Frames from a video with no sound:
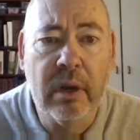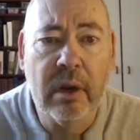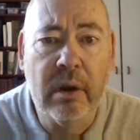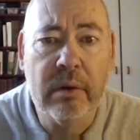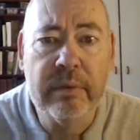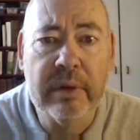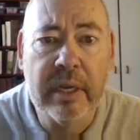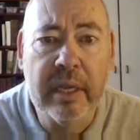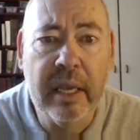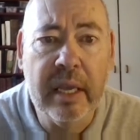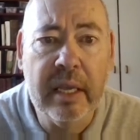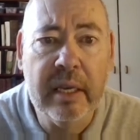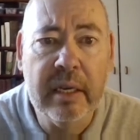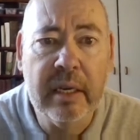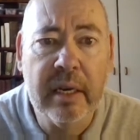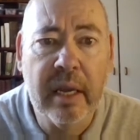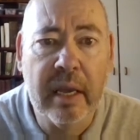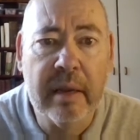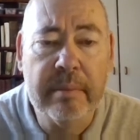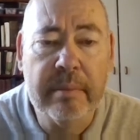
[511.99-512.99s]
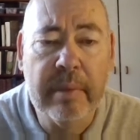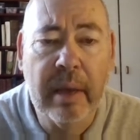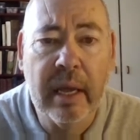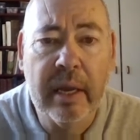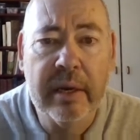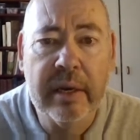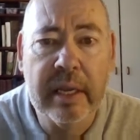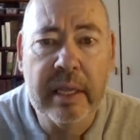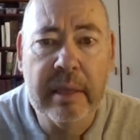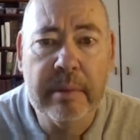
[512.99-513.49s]
of a Canaanite
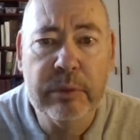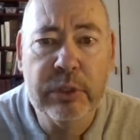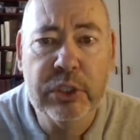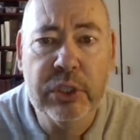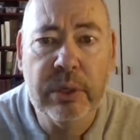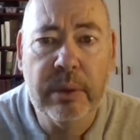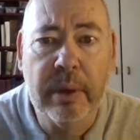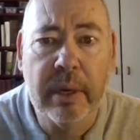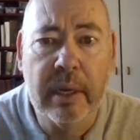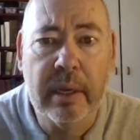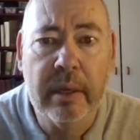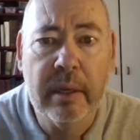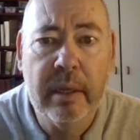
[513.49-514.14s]
man named Shua.